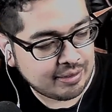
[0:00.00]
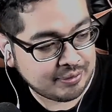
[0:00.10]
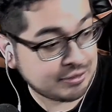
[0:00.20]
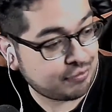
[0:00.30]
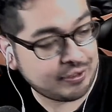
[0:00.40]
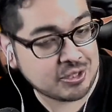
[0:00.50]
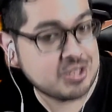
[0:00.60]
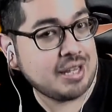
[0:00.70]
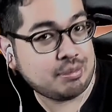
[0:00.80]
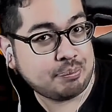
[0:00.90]
We just
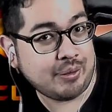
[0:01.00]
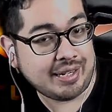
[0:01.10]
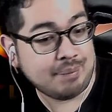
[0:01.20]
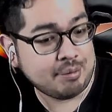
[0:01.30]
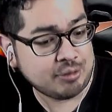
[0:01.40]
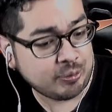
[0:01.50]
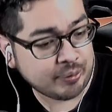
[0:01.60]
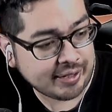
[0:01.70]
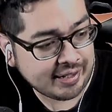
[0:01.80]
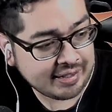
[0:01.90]
finished Death Parade episode
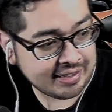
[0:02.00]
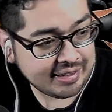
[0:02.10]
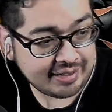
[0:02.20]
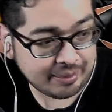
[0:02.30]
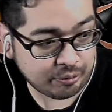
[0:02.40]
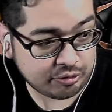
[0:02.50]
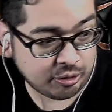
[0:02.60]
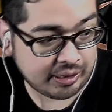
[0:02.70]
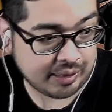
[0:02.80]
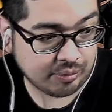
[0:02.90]
1, and we're
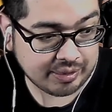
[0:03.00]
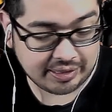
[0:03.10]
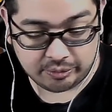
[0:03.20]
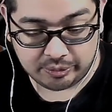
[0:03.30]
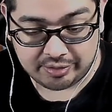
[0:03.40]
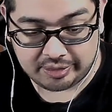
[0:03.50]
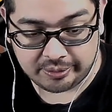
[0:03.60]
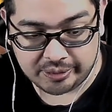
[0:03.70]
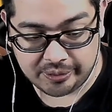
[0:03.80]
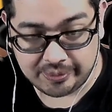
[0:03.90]
starting with
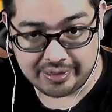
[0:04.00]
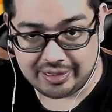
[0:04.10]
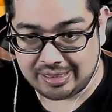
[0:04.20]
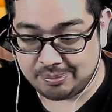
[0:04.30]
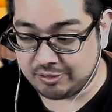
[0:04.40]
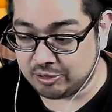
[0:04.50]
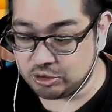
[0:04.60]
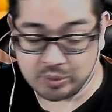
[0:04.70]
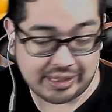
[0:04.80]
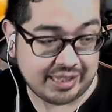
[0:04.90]
ReZero episode
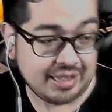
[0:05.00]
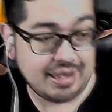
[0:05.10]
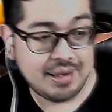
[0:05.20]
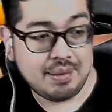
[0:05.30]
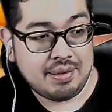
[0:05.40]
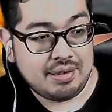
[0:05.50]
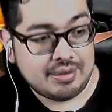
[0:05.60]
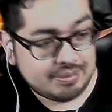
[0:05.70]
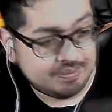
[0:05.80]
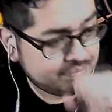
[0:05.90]
20.
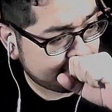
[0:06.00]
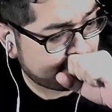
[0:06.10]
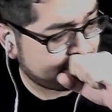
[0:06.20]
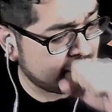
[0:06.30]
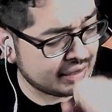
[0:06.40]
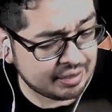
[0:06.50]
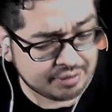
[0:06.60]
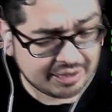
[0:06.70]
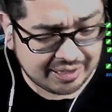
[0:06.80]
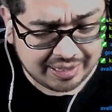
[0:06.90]
Let's
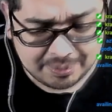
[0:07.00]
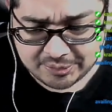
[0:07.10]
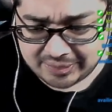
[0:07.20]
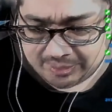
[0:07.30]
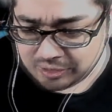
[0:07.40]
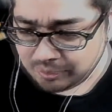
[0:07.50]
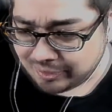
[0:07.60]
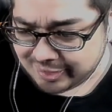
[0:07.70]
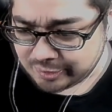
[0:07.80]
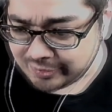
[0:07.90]
get a hype train going
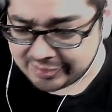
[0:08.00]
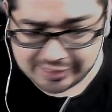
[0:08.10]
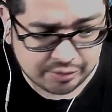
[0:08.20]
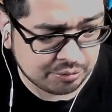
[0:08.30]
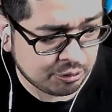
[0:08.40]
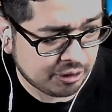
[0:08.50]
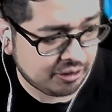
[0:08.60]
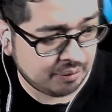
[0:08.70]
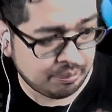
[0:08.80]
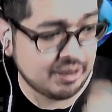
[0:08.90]
while I go ahead and get some
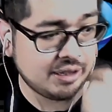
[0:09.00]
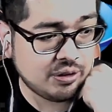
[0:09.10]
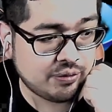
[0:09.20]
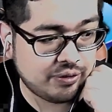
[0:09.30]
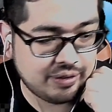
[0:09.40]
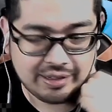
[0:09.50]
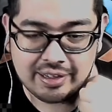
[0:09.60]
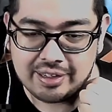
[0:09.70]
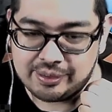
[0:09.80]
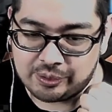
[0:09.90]
water and bring it over and
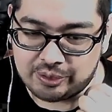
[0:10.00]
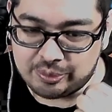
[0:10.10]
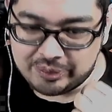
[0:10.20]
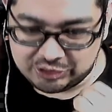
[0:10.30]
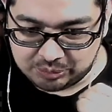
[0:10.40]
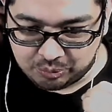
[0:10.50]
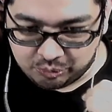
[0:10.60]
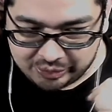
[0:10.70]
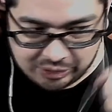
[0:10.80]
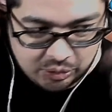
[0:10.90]
go to the
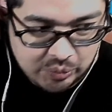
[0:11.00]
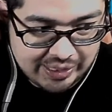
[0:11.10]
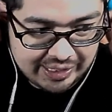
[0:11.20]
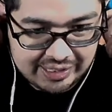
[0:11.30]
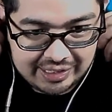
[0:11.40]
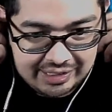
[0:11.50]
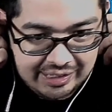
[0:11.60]
restroom real quick.